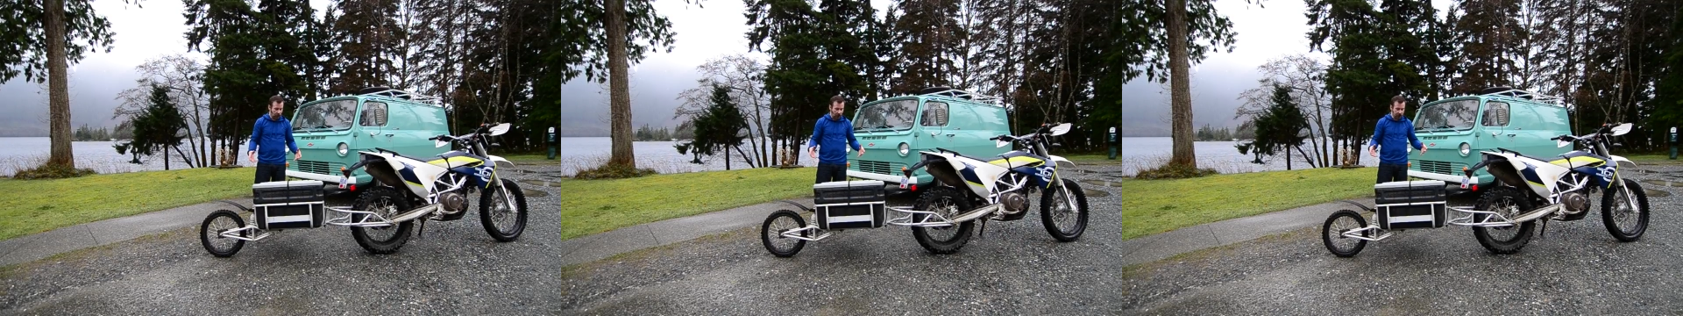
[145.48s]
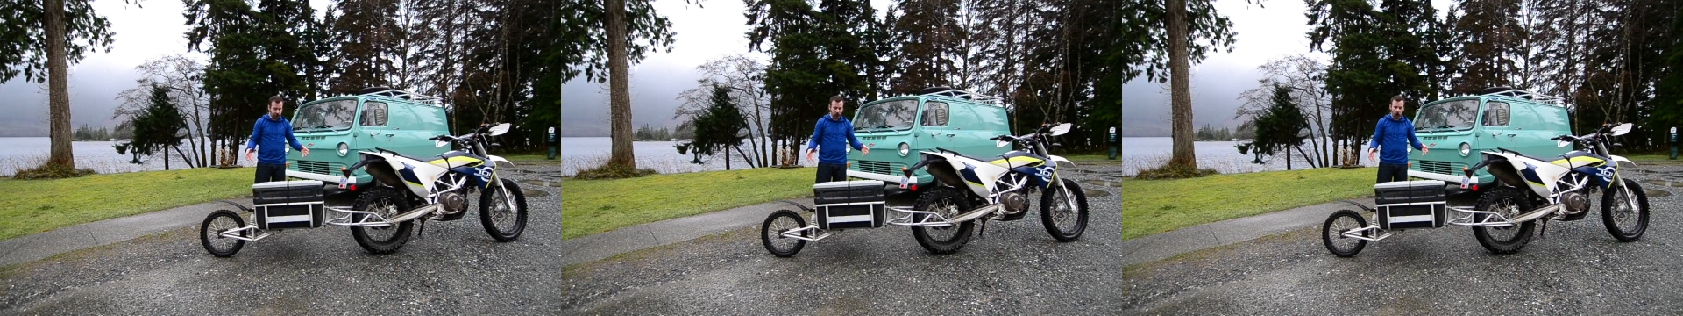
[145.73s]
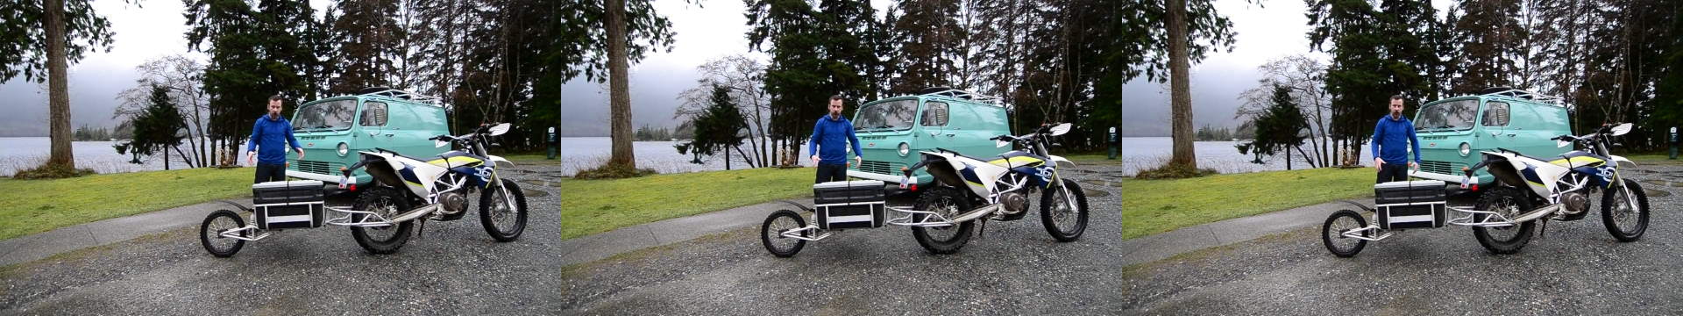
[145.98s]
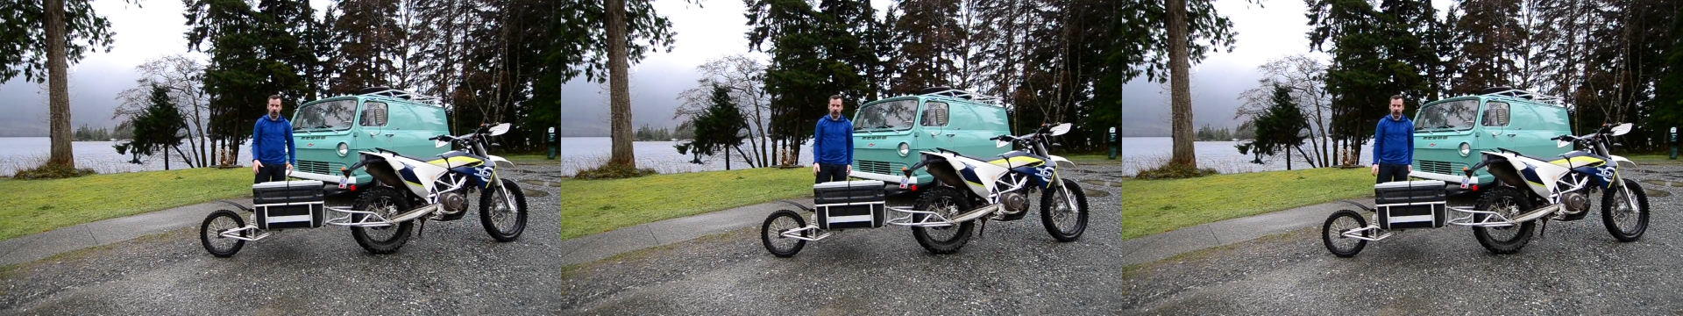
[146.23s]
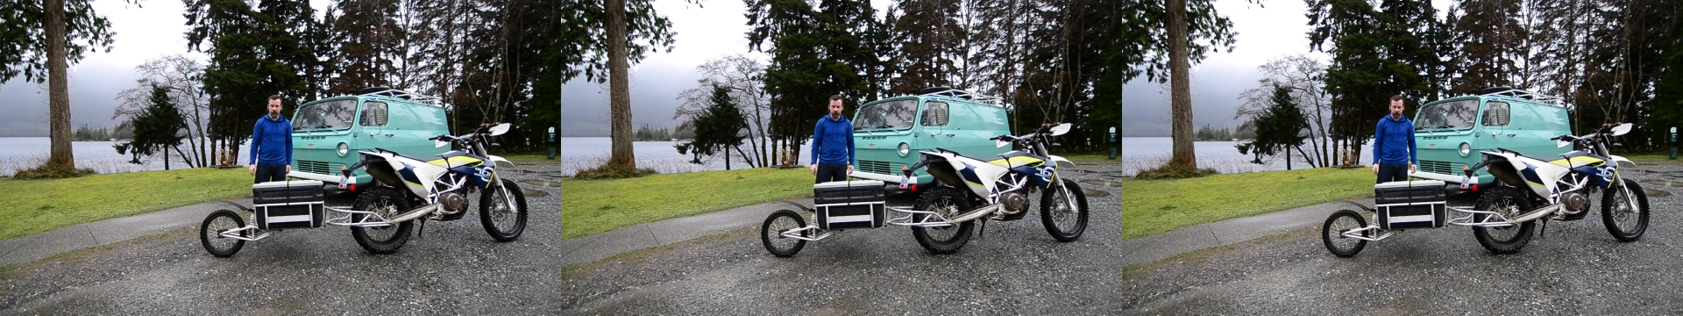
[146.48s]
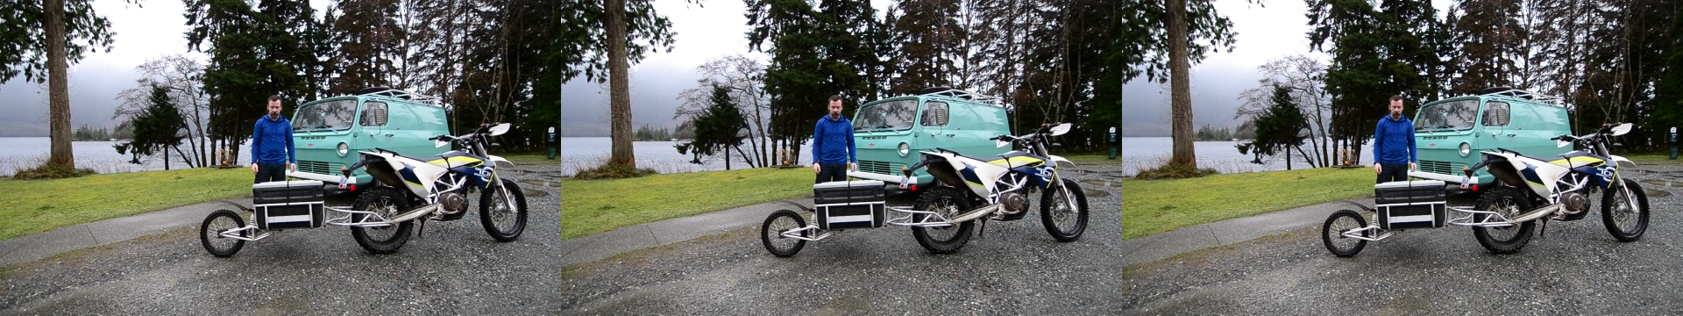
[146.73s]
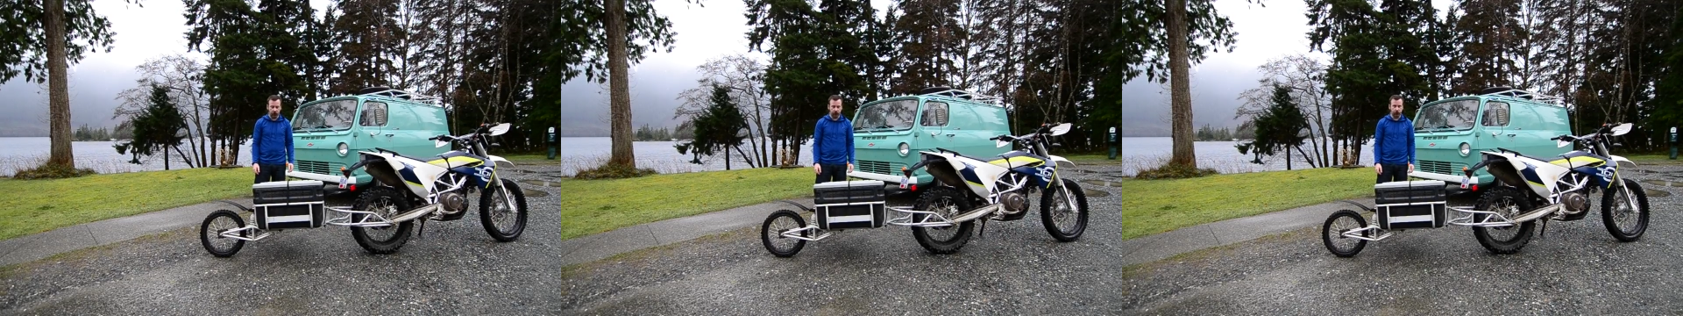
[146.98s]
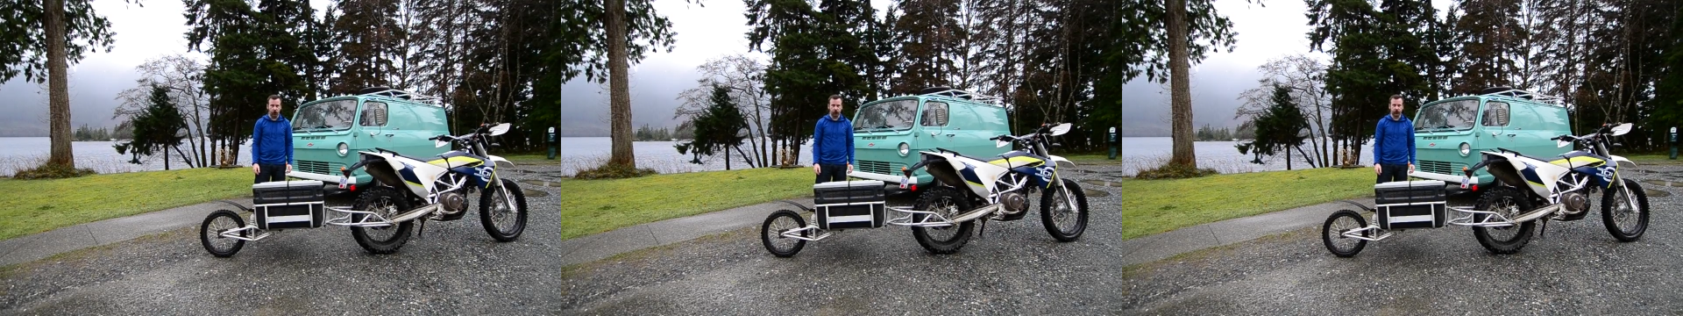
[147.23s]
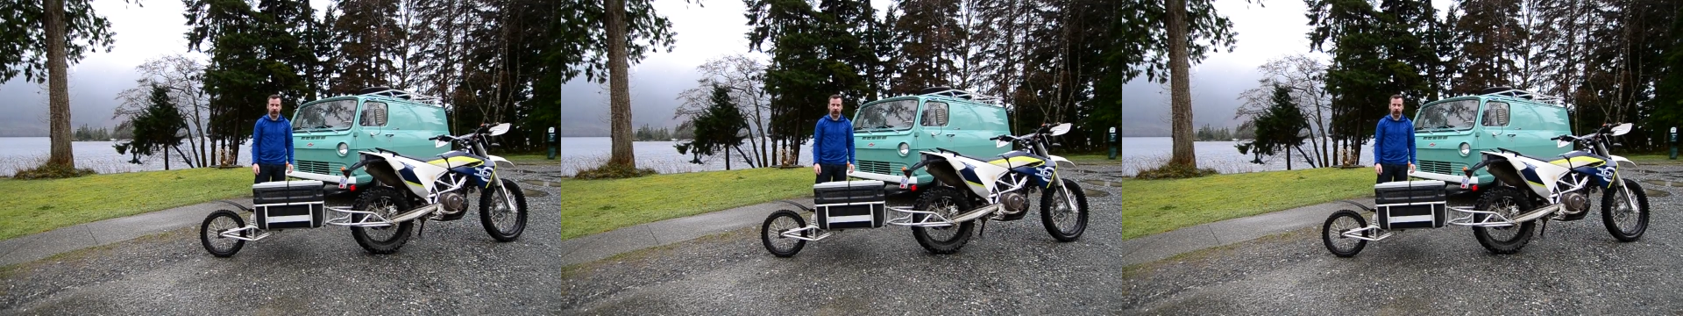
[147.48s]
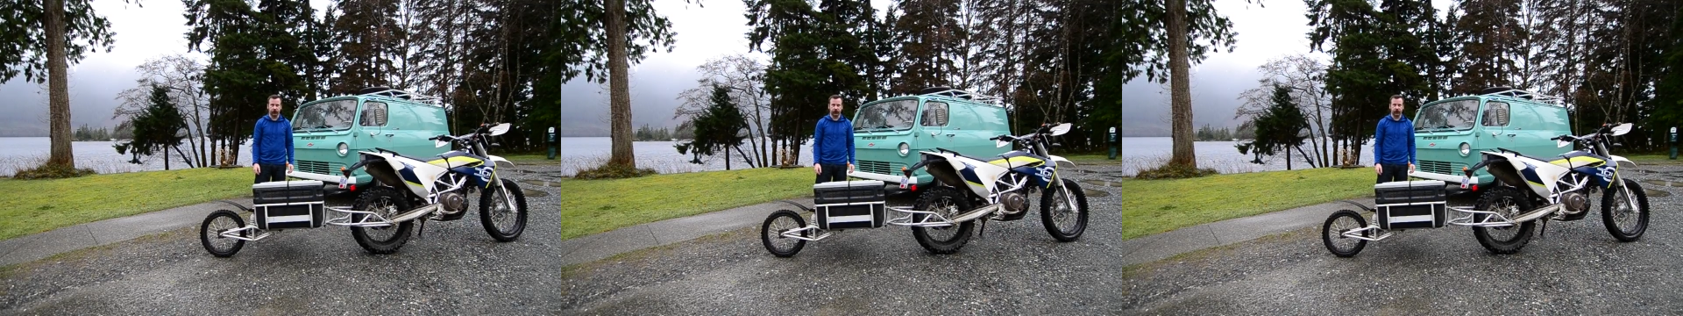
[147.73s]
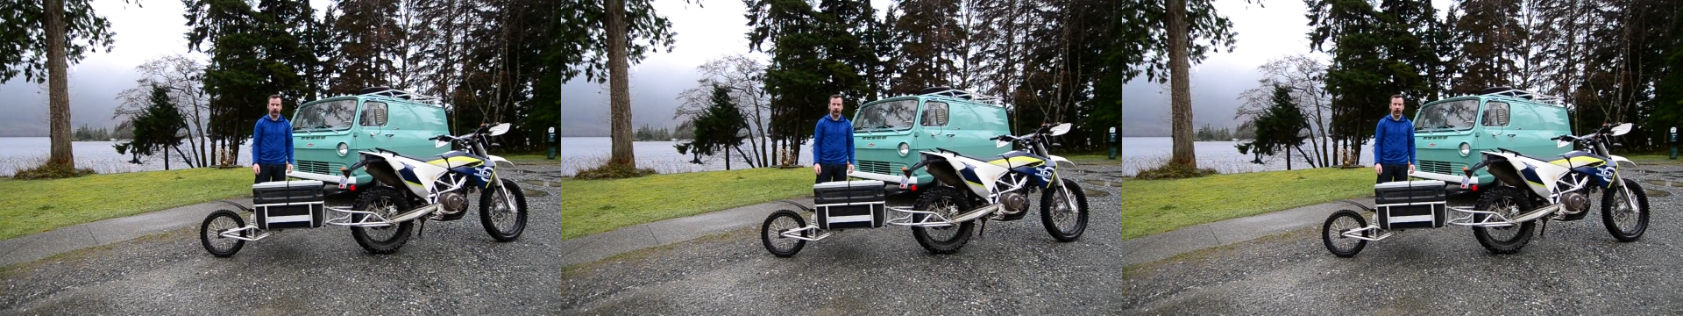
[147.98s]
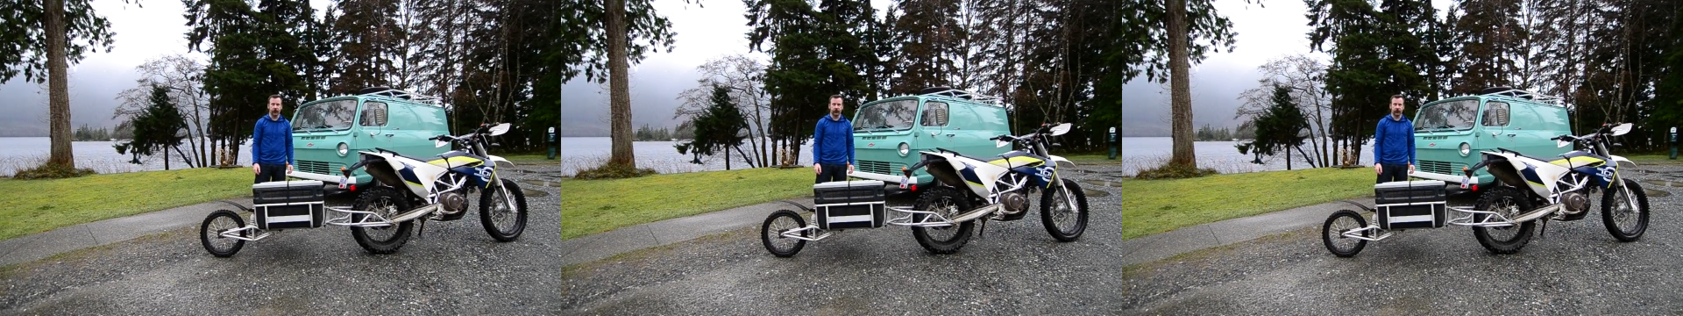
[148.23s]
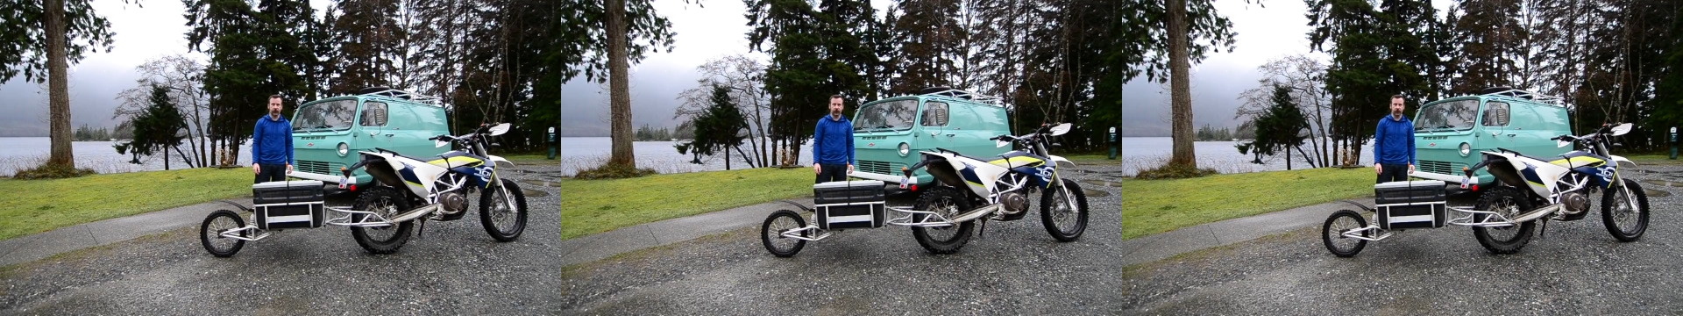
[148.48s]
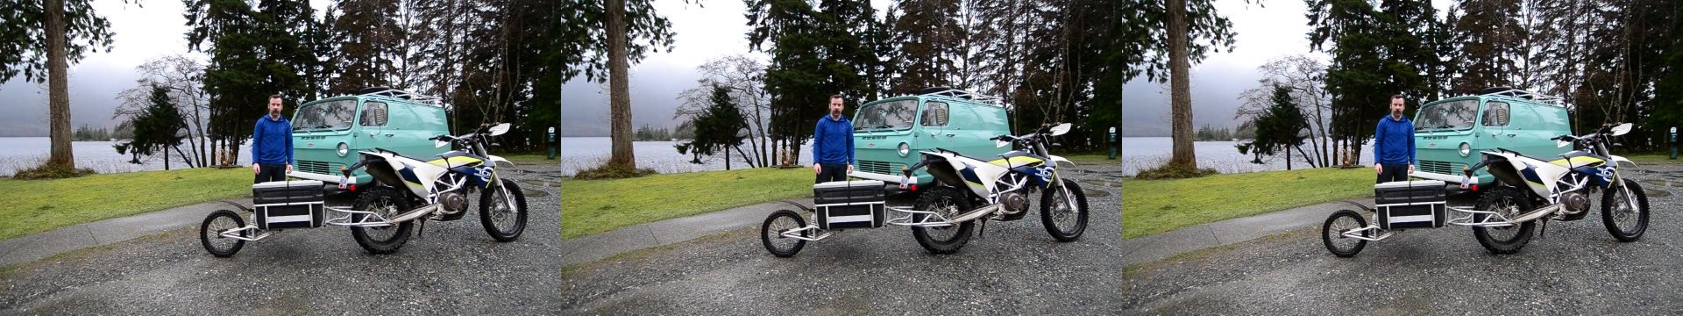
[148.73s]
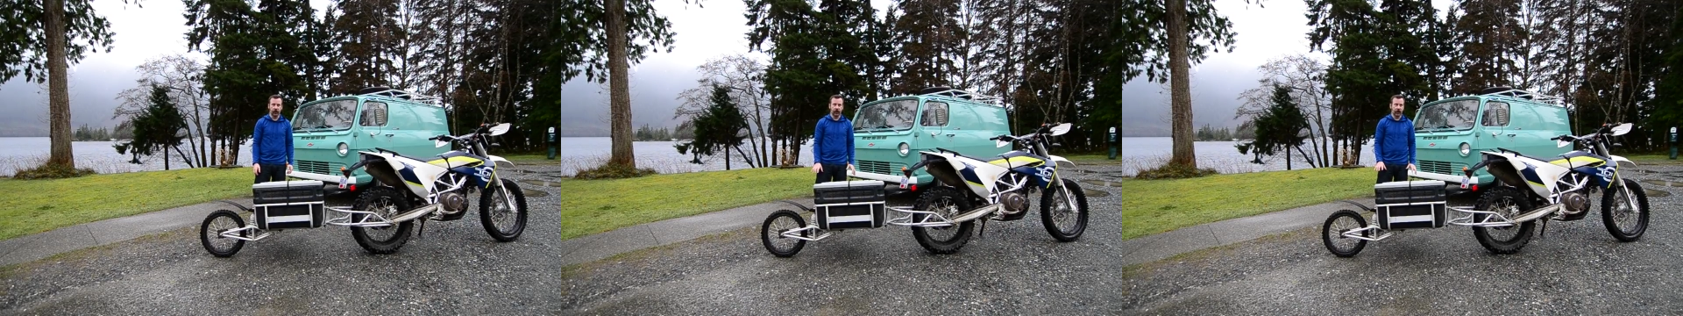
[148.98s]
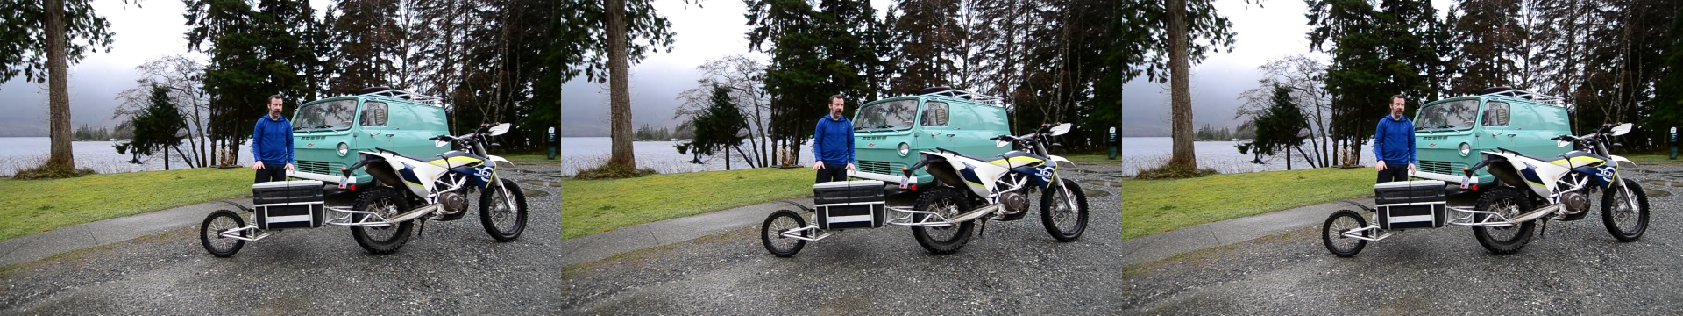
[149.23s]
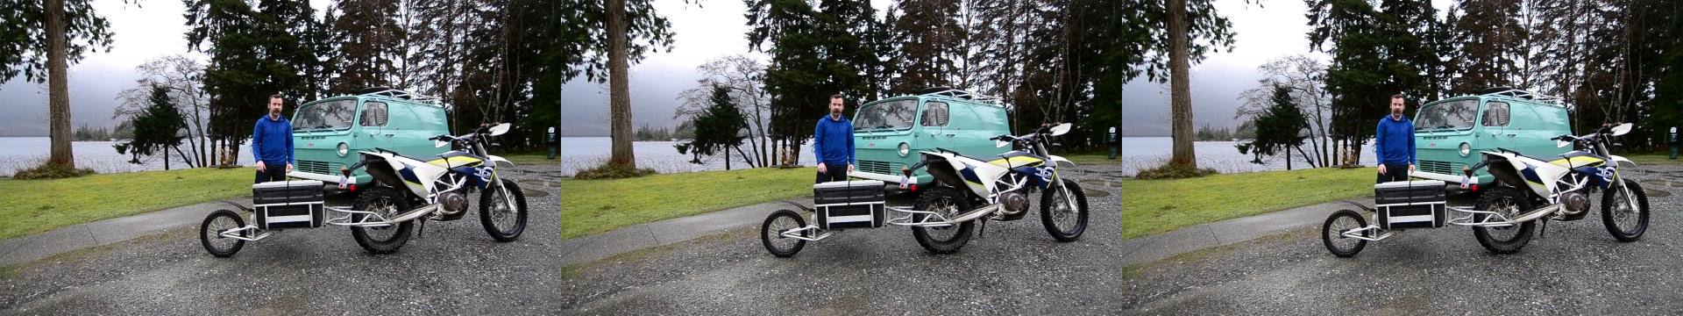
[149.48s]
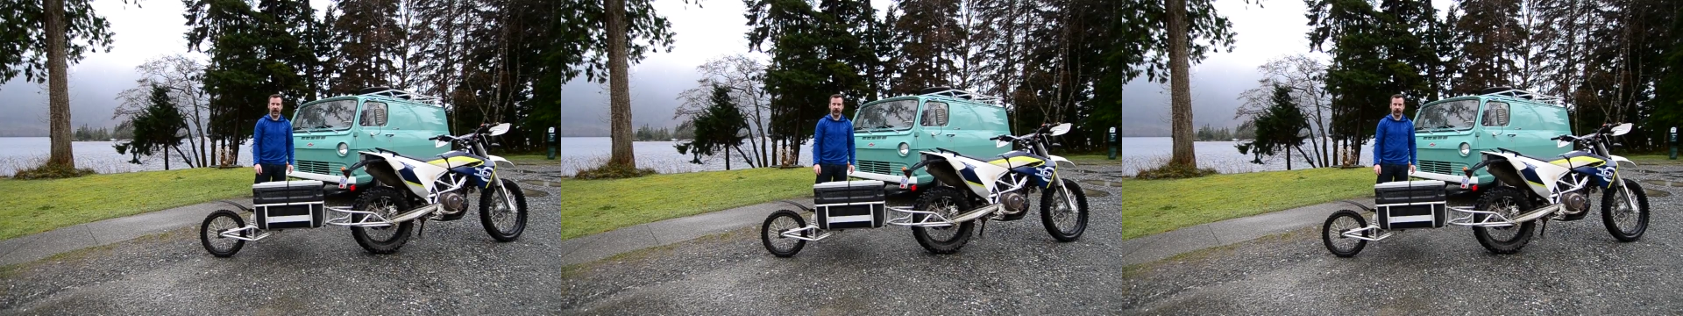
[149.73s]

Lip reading: [unreadable: no face in view]